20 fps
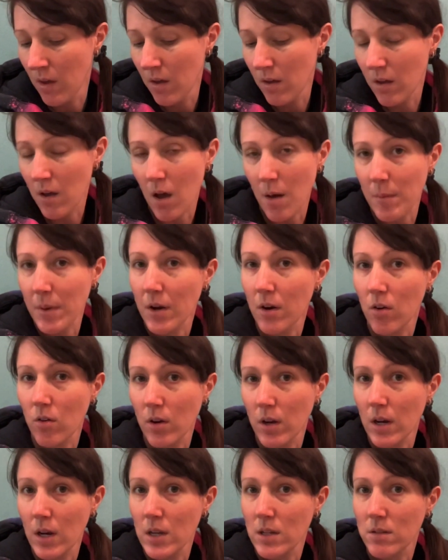coming
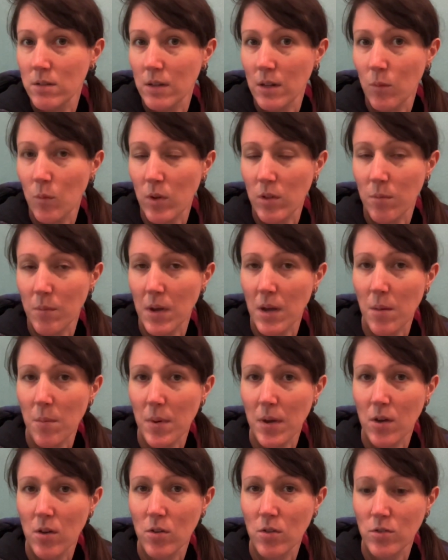along and listening with me,
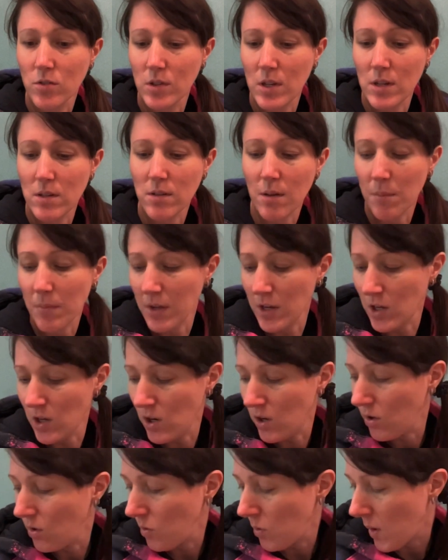because it's something
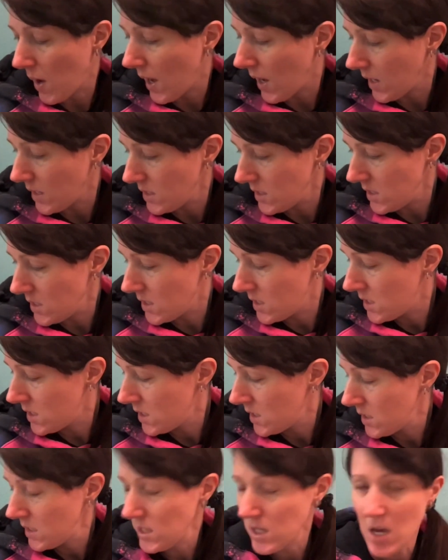new and
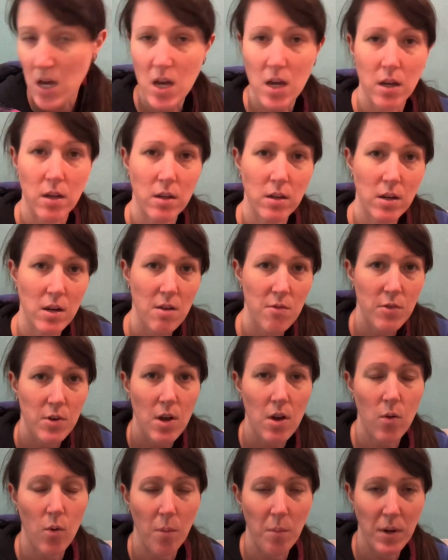yeah, you never
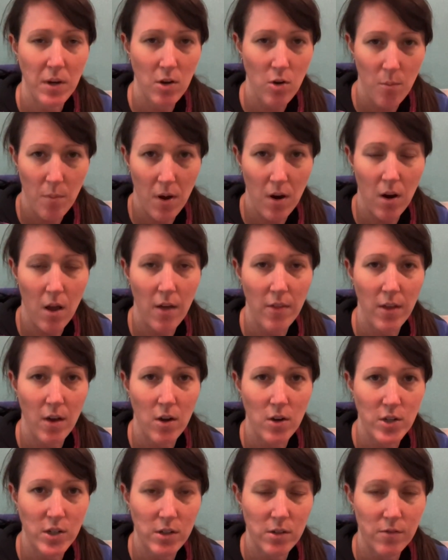know. I mean, you might like the
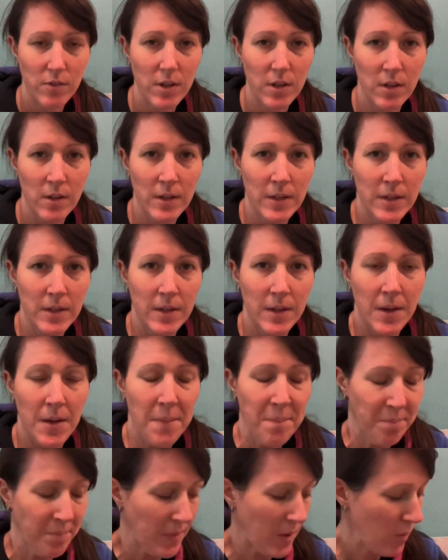idea of it
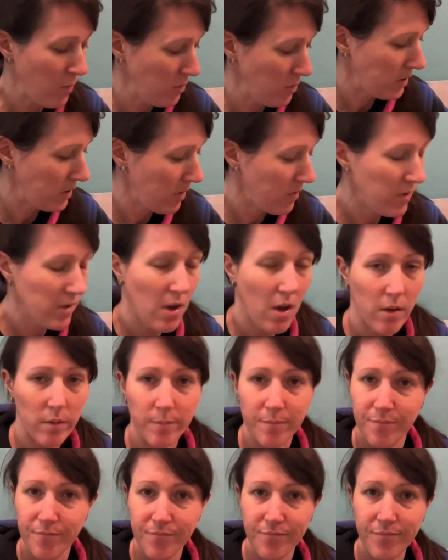and give it a go.
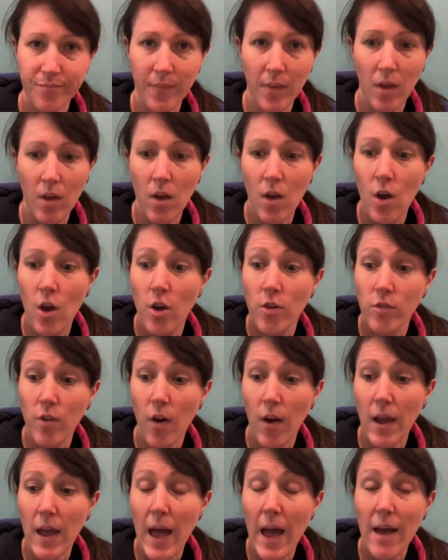
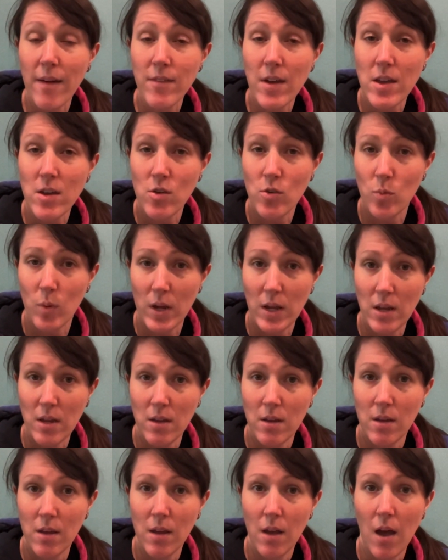Right, have a good
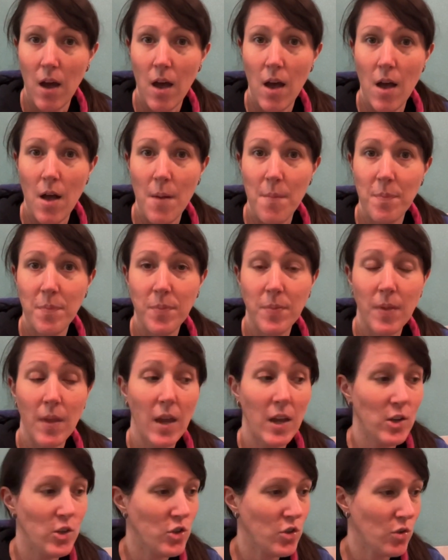week.
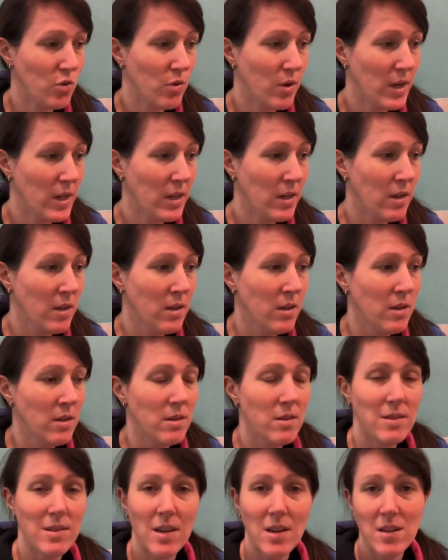Enjoy.
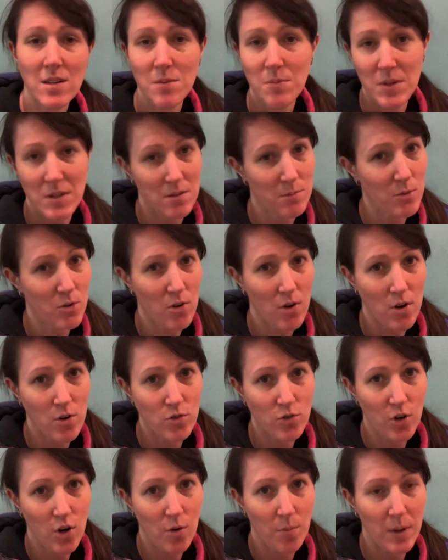Send me some
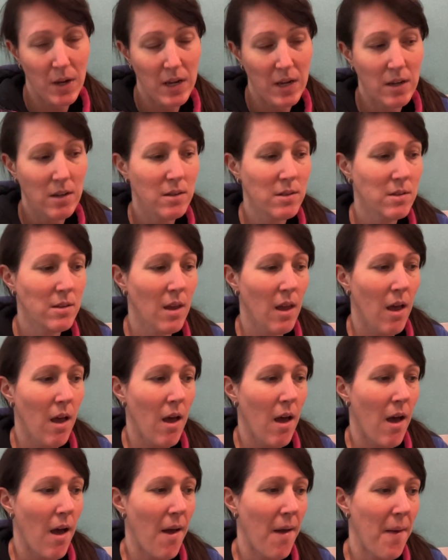crojo, please.
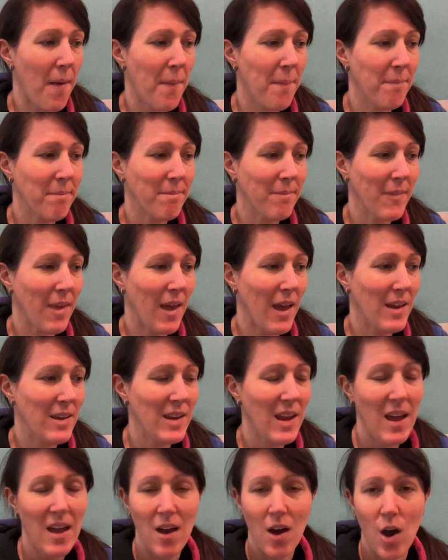And
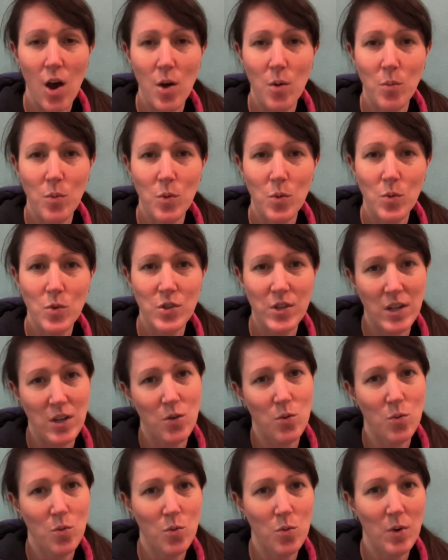yeah, I will see
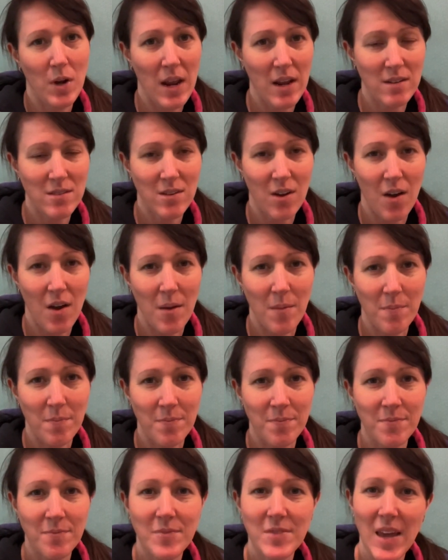you all next time.
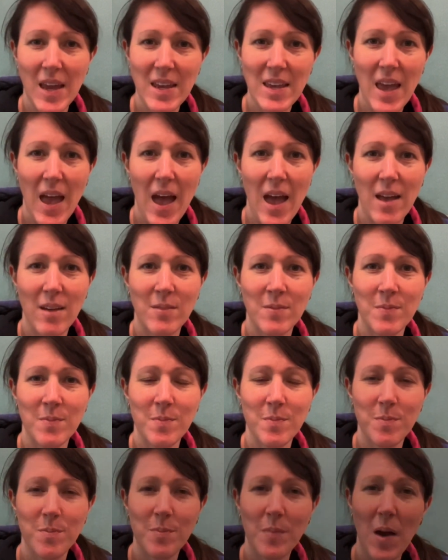Take care.
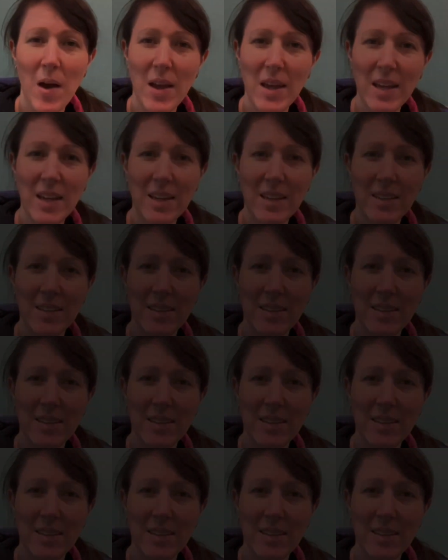Bye.